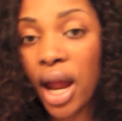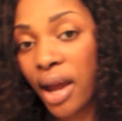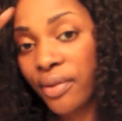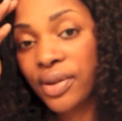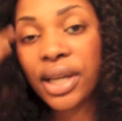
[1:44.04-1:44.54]

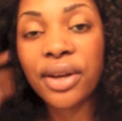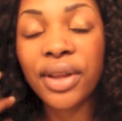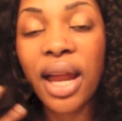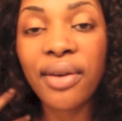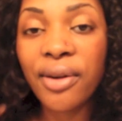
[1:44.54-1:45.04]
Every hair
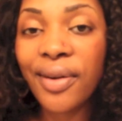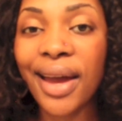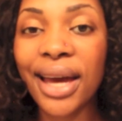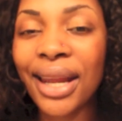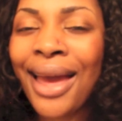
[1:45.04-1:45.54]
that I've ever
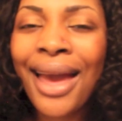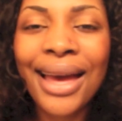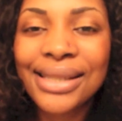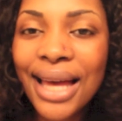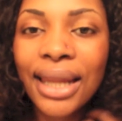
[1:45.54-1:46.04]
had
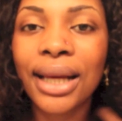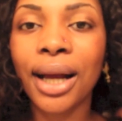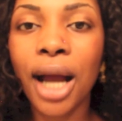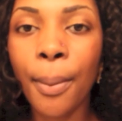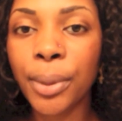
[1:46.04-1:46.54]
has had
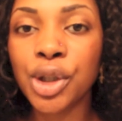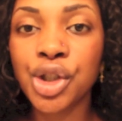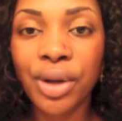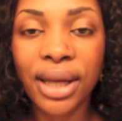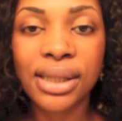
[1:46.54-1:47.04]
a couple of
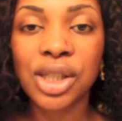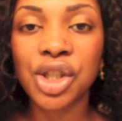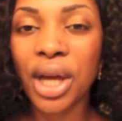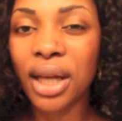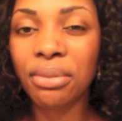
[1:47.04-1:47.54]
strands
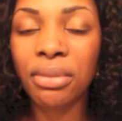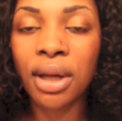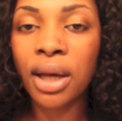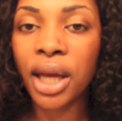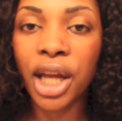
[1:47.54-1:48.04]
shed
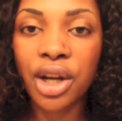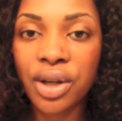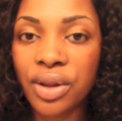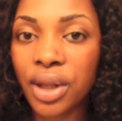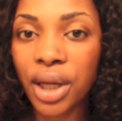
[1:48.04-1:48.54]
here
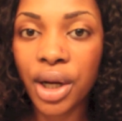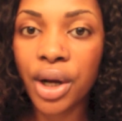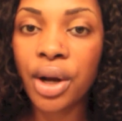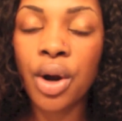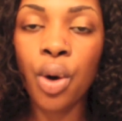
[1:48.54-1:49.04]
and
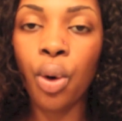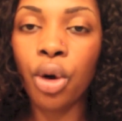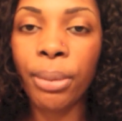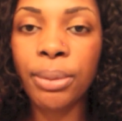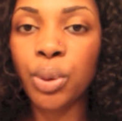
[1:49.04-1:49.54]
there,
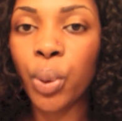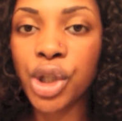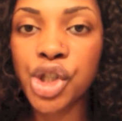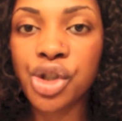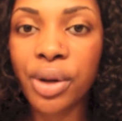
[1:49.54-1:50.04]
or maybe
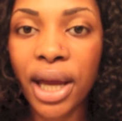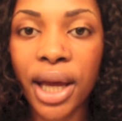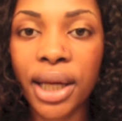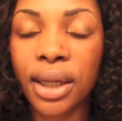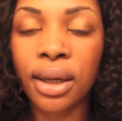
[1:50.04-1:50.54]
one
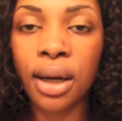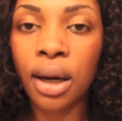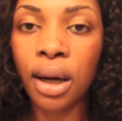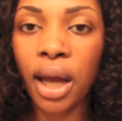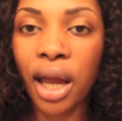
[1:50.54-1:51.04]
strand
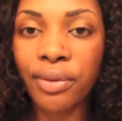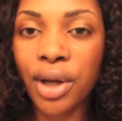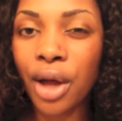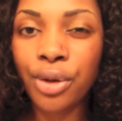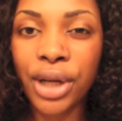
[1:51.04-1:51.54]
every
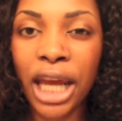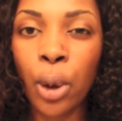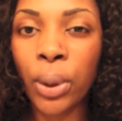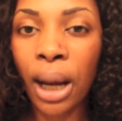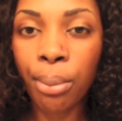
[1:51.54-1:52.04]
other day,
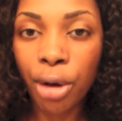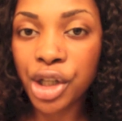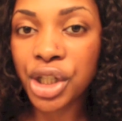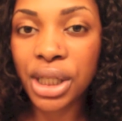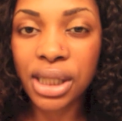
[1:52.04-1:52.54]
or when I
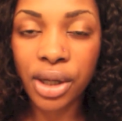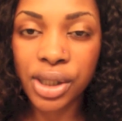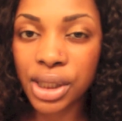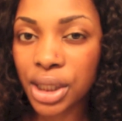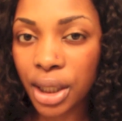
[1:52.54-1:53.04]
brush it, it starts
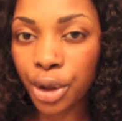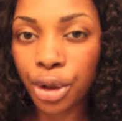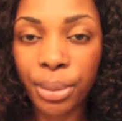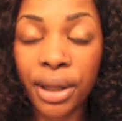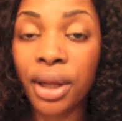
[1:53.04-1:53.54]
to shed a
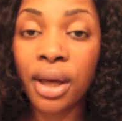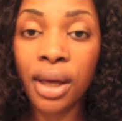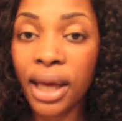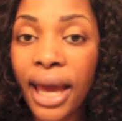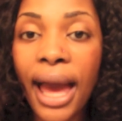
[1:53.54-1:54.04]
little bit.
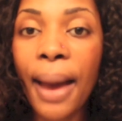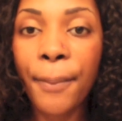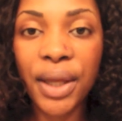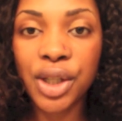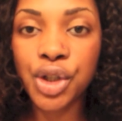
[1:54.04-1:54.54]
It
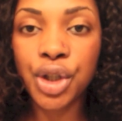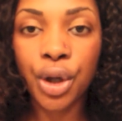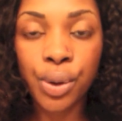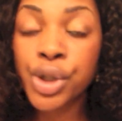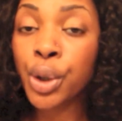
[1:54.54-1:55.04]
happens, you
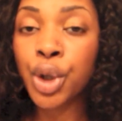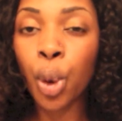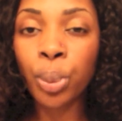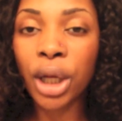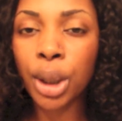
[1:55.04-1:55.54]
know, so
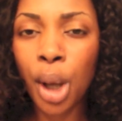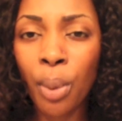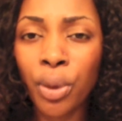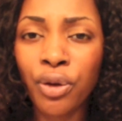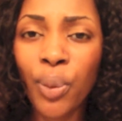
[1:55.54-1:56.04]
don't be
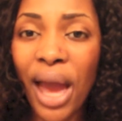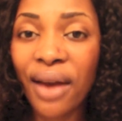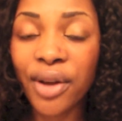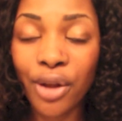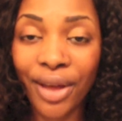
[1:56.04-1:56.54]
alarmed when you
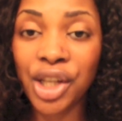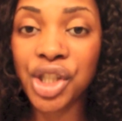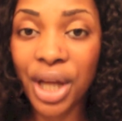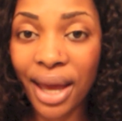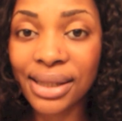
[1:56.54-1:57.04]
have hair that
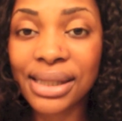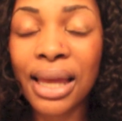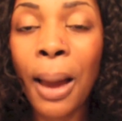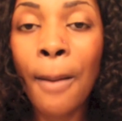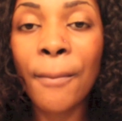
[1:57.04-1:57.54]
sheds,
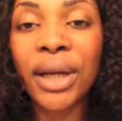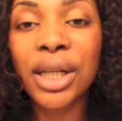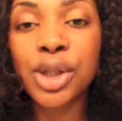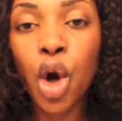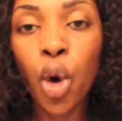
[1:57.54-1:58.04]
but
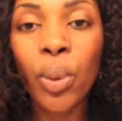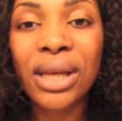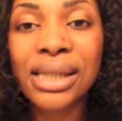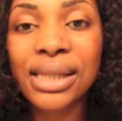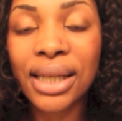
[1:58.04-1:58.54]
it's
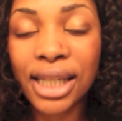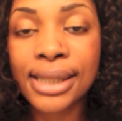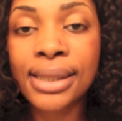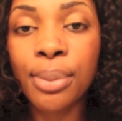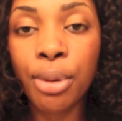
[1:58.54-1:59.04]
always
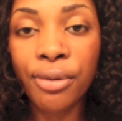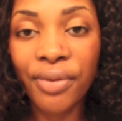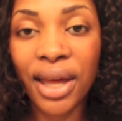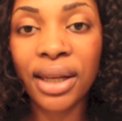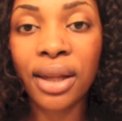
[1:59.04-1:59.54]
good to
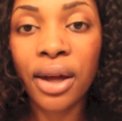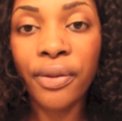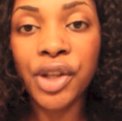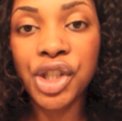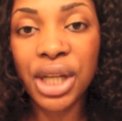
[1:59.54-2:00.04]
prevent
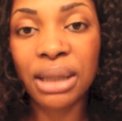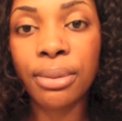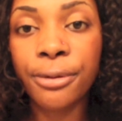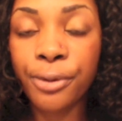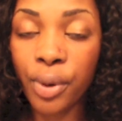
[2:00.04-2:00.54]
the
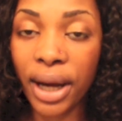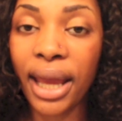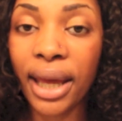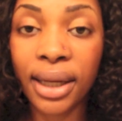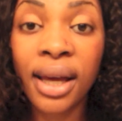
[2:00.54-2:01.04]
shedding
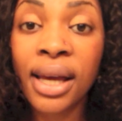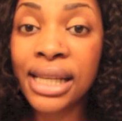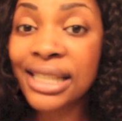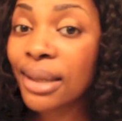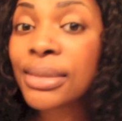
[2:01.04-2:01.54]
beforehand.
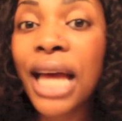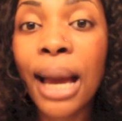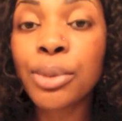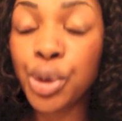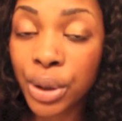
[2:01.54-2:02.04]

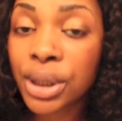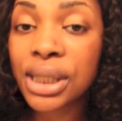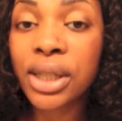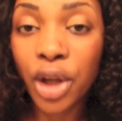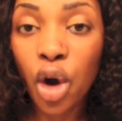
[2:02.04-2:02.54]
Sometimes you can
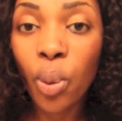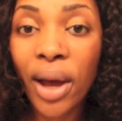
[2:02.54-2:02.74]
seal your